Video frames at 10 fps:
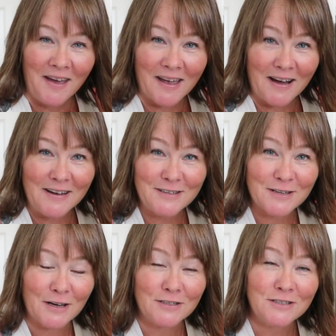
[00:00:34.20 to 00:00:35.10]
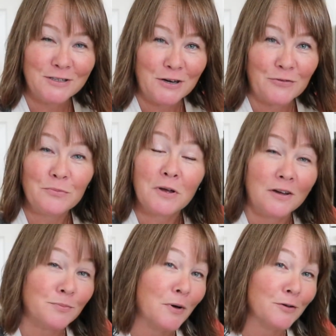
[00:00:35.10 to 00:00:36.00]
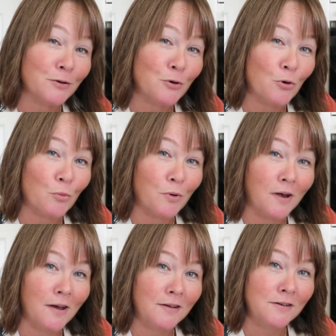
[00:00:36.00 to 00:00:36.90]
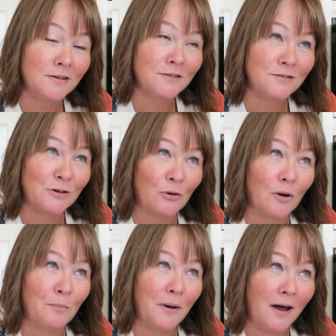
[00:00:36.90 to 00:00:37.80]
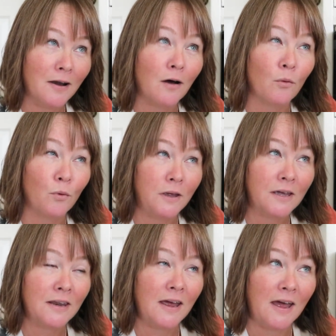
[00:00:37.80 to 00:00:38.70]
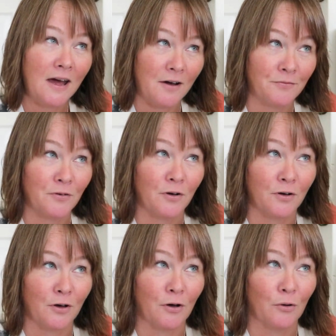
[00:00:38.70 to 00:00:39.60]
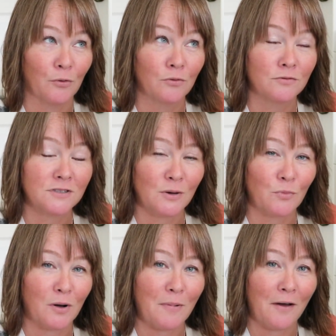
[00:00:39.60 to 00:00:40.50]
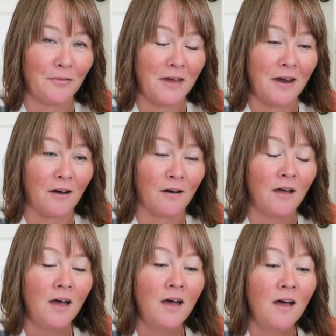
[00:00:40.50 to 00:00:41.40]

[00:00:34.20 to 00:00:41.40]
Hey guys, Constance here from Cosmopolitan Cornbread. So about a week and a half ago, somewhere about there,